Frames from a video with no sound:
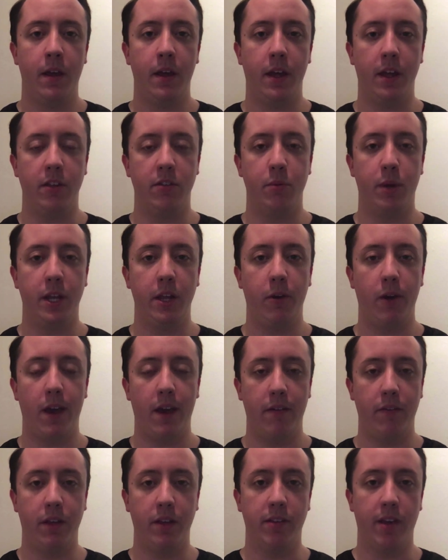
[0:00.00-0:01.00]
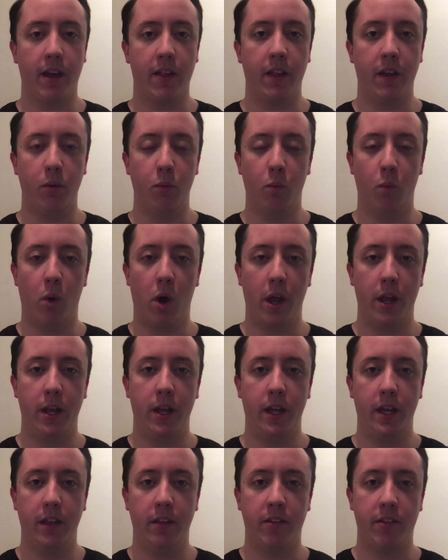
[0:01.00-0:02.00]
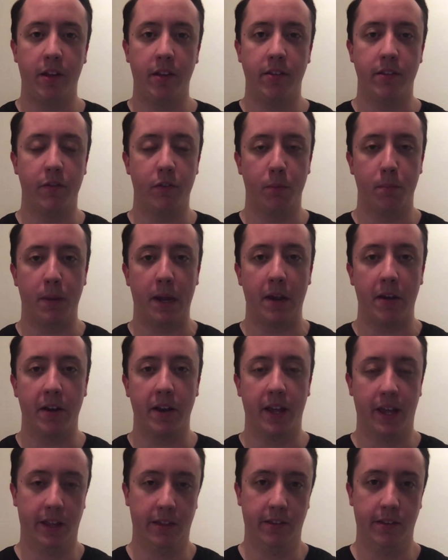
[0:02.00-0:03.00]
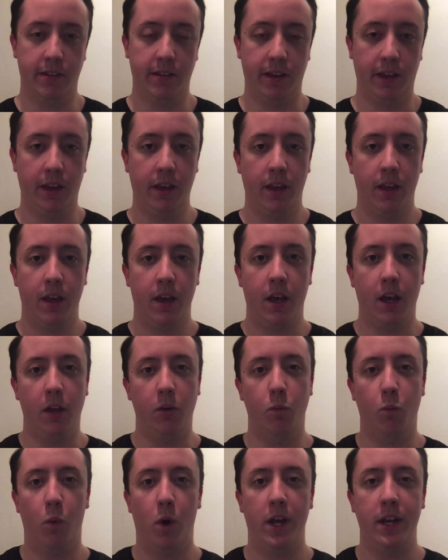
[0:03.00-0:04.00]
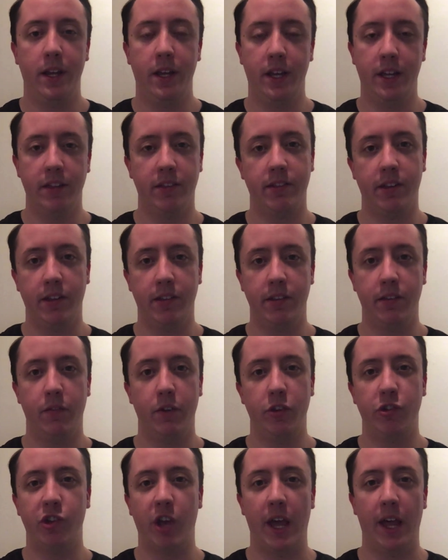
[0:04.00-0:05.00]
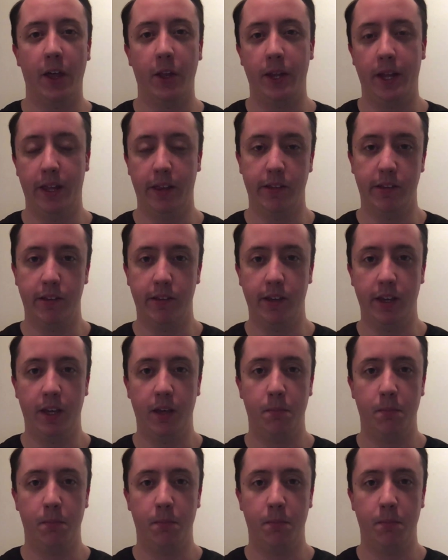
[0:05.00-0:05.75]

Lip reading: It's when you have exactly one instance of a parent entity and one instance of a child entity.